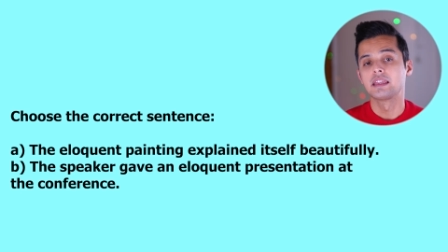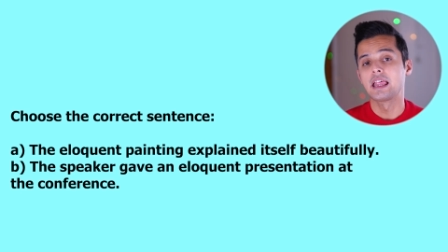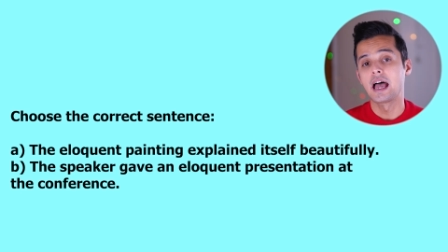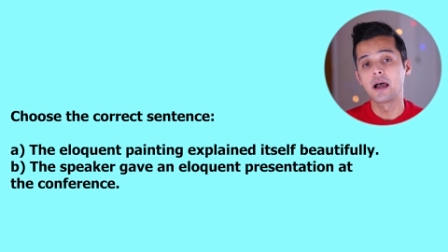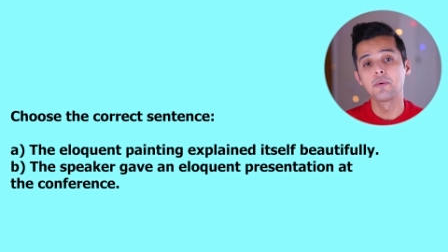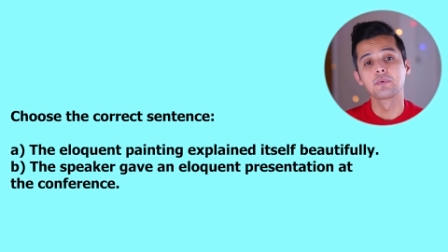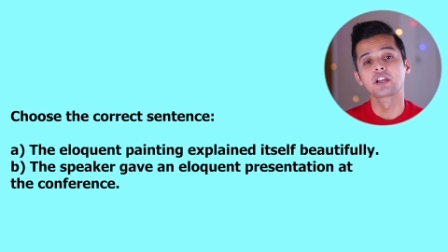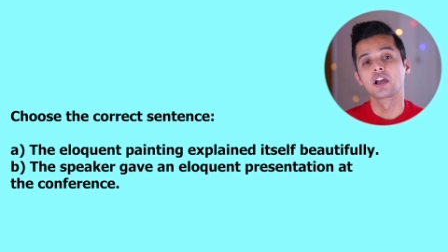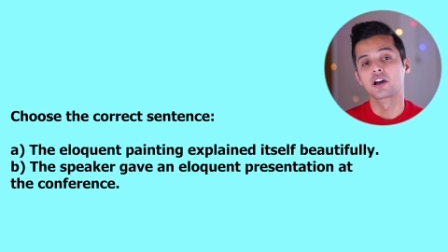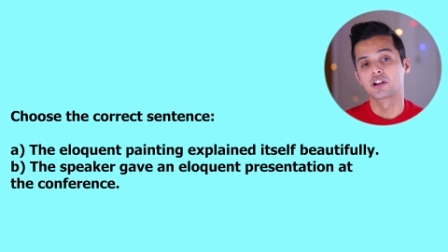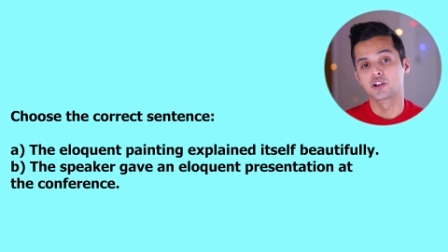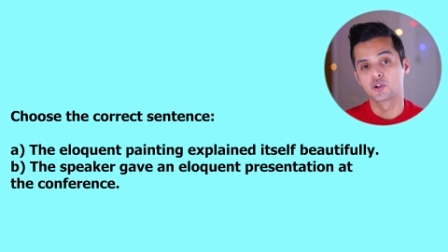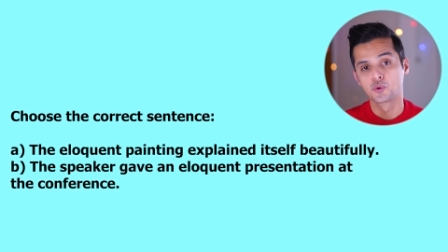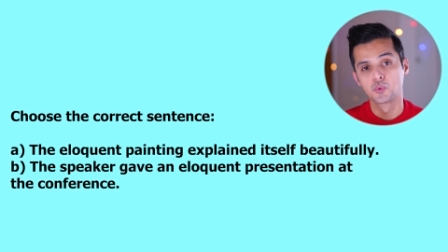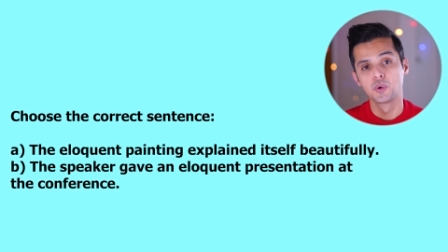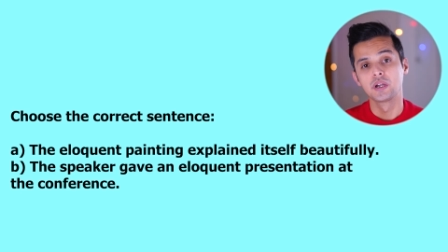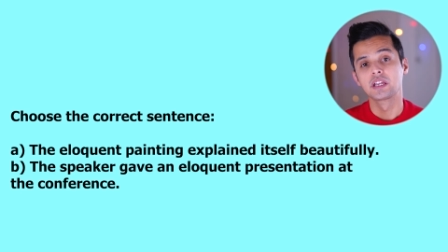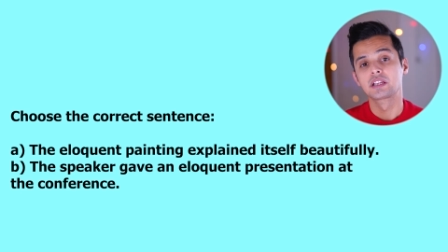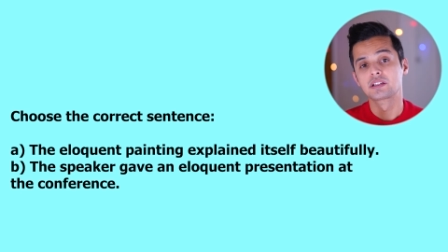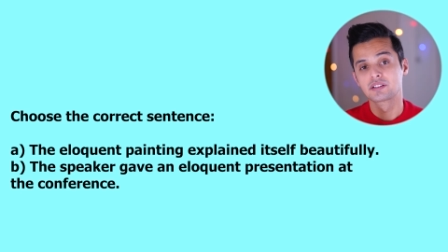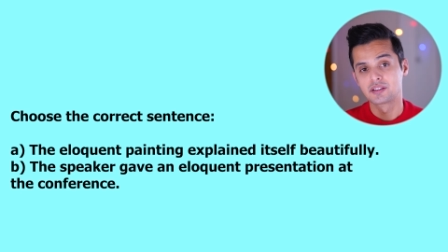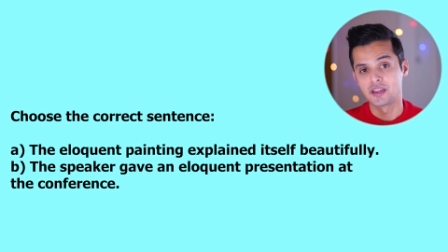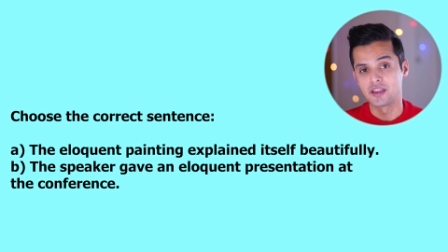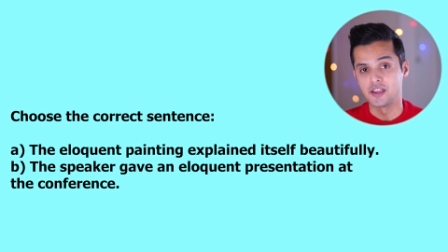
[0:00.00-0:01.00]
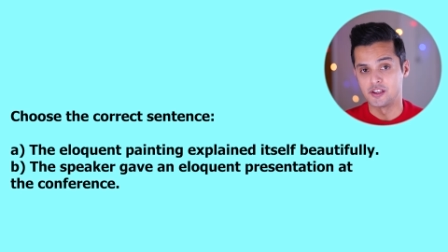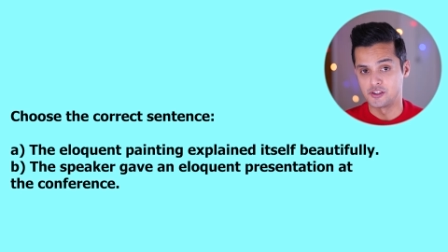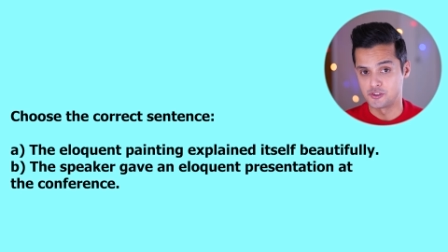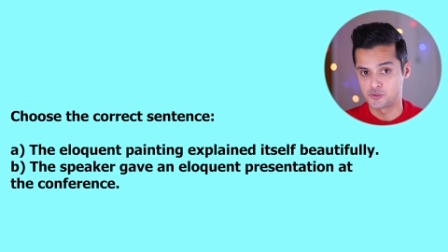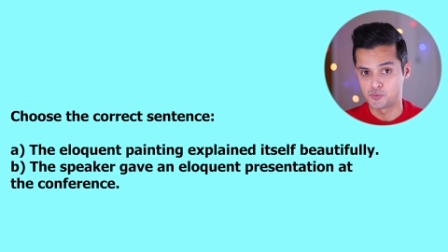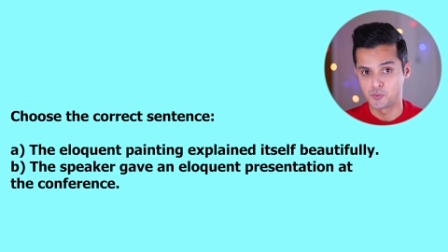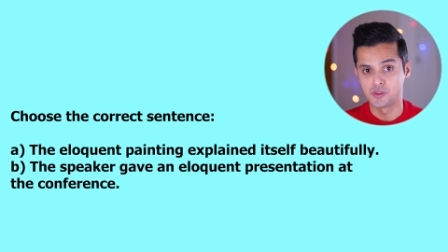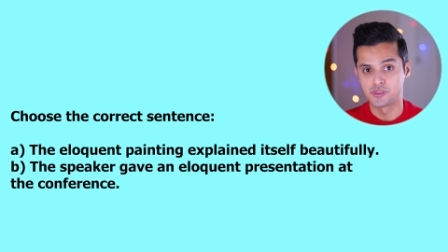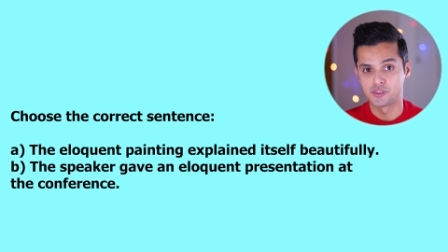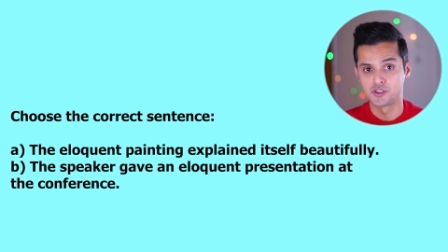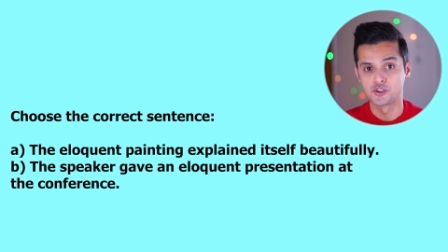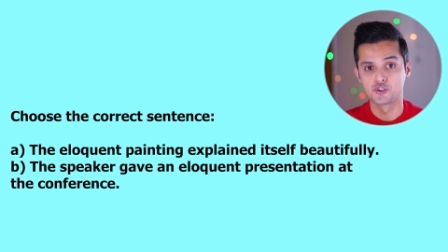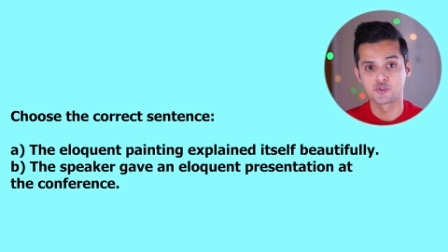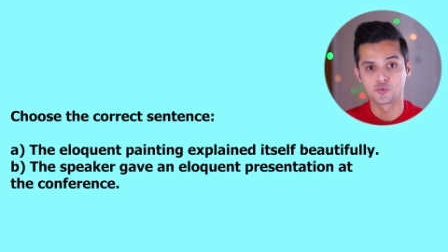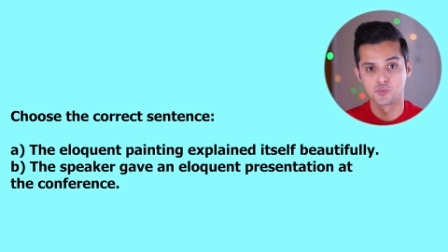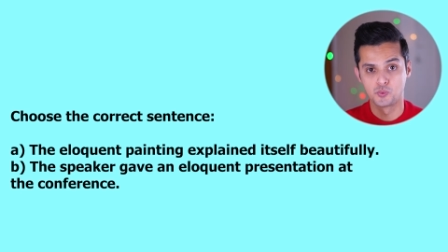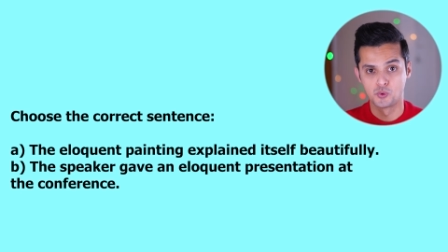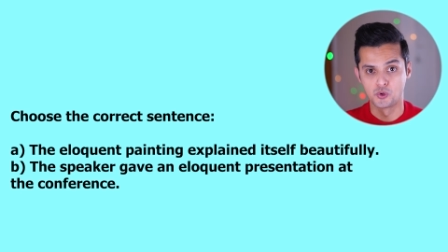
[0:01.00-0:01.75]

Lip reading: Now we got a quick test with this